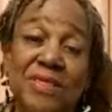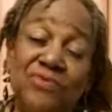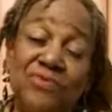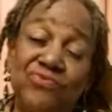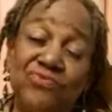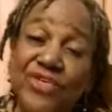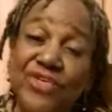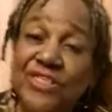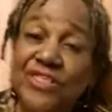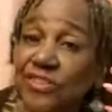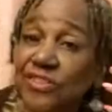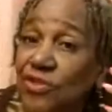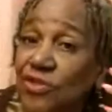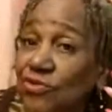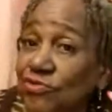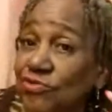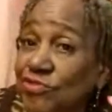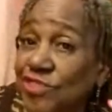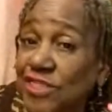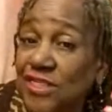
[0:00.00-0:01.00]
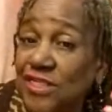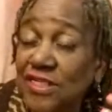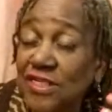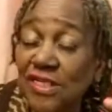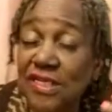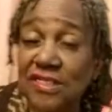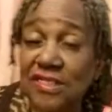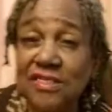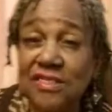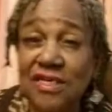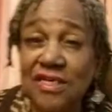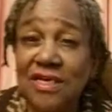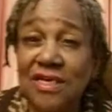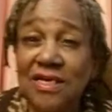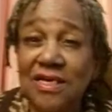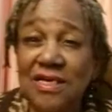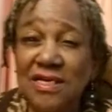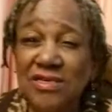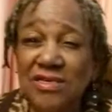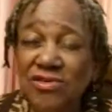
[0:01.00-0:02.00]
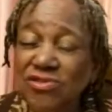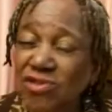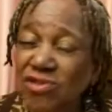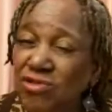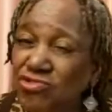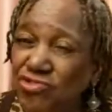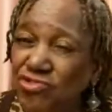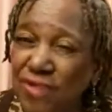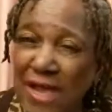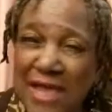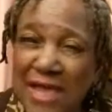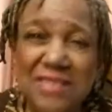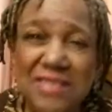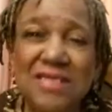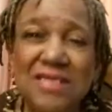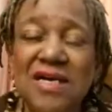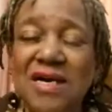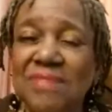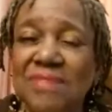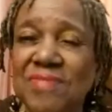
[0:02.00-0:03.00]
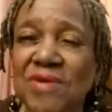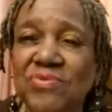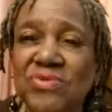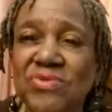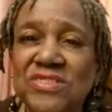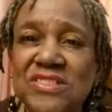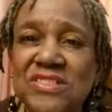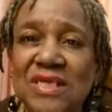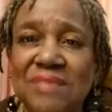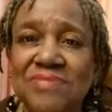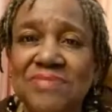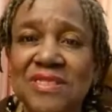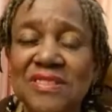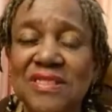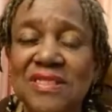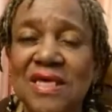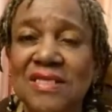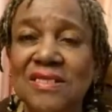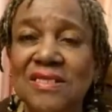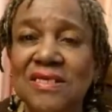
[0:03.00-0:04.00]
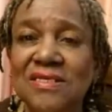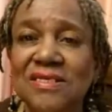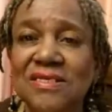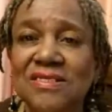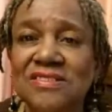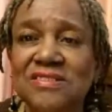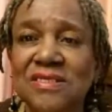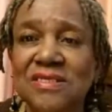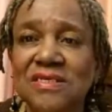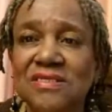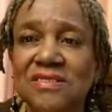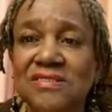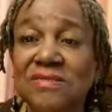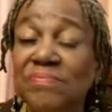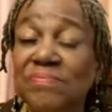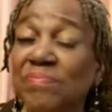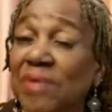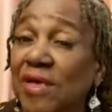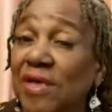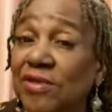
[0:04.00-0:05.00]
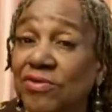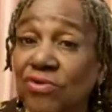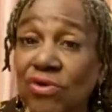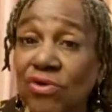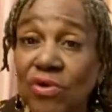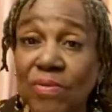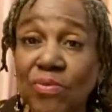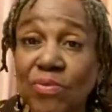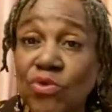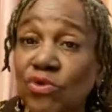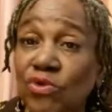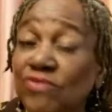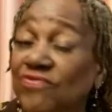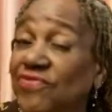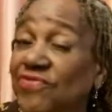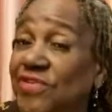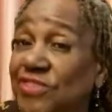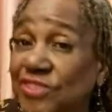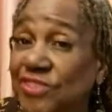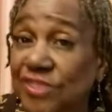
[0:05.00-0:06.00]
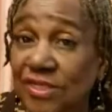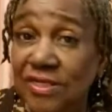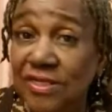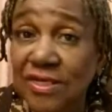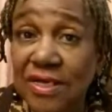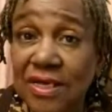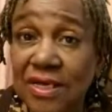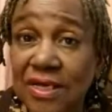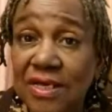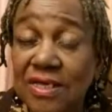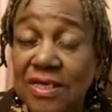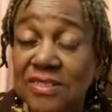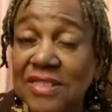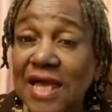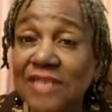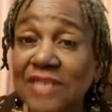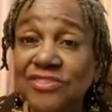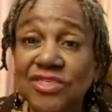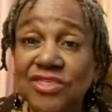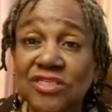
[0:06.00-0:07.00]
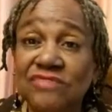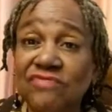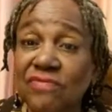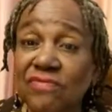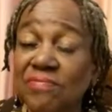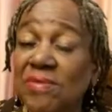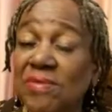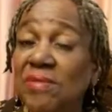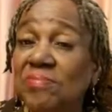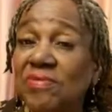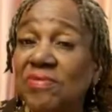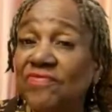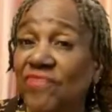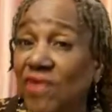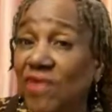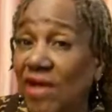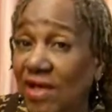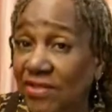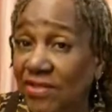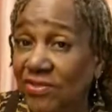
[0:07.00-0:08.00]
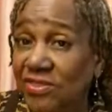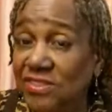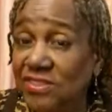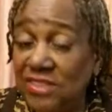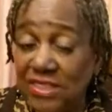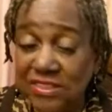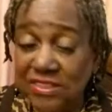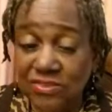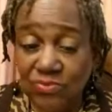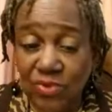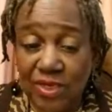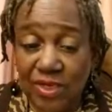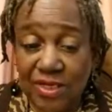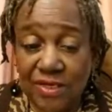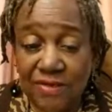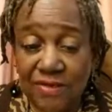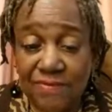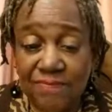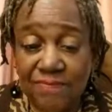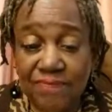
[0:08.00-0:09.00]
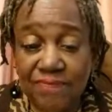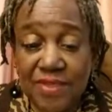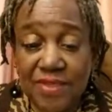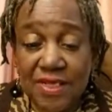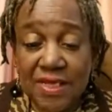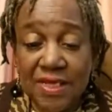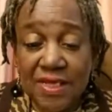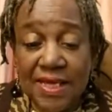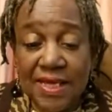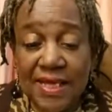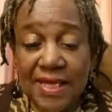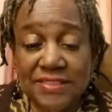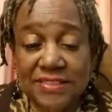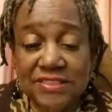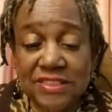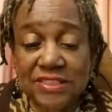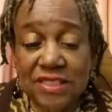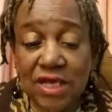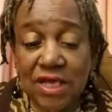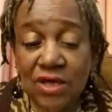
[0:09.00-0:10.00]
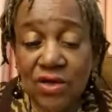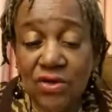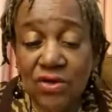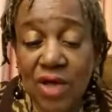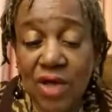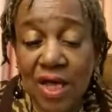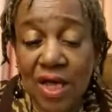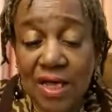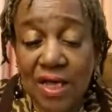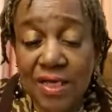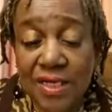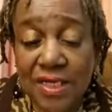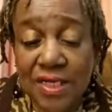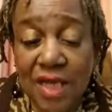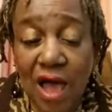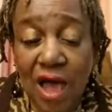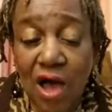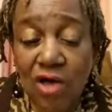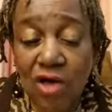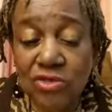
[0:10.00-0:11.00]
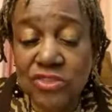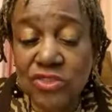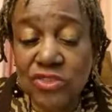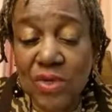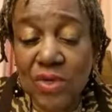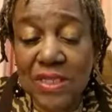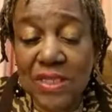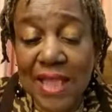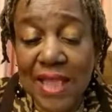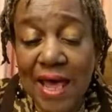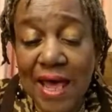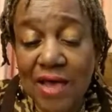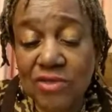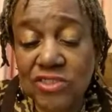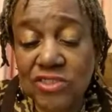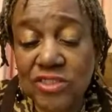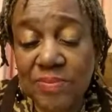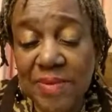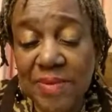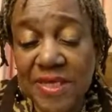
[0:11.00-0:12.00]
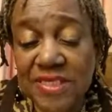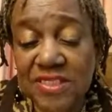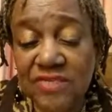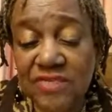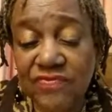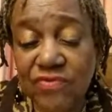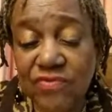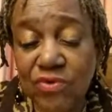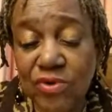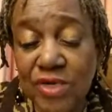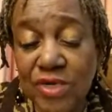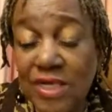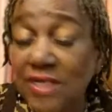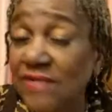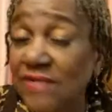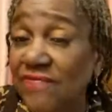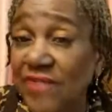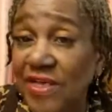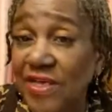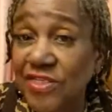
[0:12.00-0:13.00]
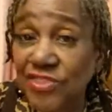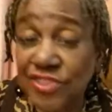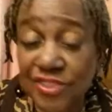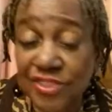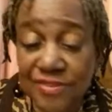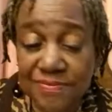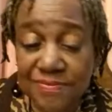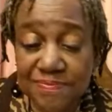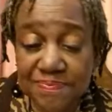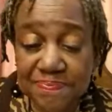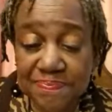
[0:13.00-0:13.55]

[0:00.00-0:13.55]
and researching. Trying to come up with something that it's better or more efficient, not just for me but for others as well. And so it also allows space for innovation